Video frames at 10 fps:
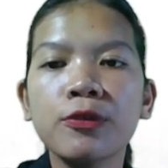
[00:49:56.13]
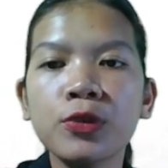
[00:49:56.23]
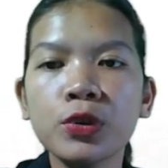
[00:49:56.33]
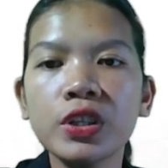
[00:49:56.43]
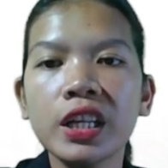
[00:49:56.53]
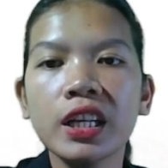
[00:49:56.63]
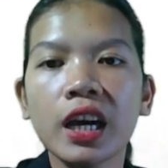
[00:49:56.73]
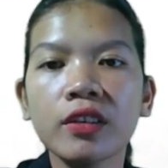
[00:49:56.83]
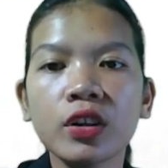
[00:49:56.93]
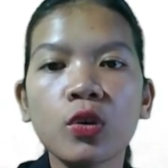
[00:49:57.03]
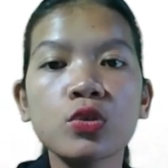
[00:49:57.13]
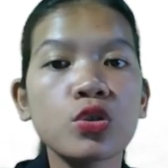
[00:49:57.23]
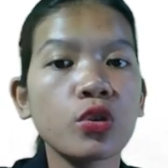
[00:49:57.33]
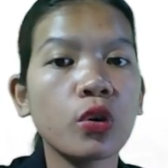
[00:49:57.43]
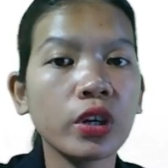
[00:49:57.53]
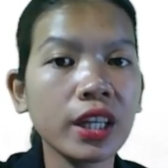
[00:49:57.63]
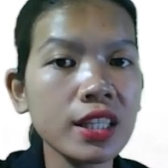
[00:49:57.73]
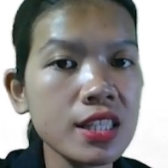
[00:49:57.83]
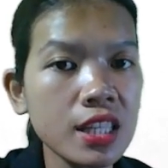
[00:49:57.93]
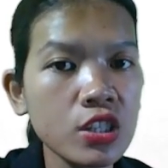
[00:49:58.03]
Food and Agriculture
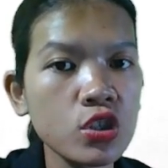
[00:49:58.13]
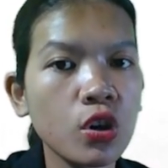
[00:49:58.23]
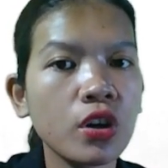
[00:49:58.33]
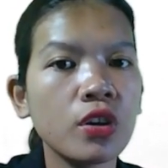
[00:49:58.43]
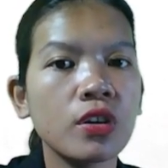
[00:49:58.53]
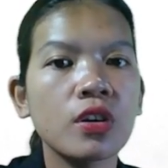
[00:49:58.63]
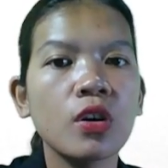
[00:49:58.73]
Organization,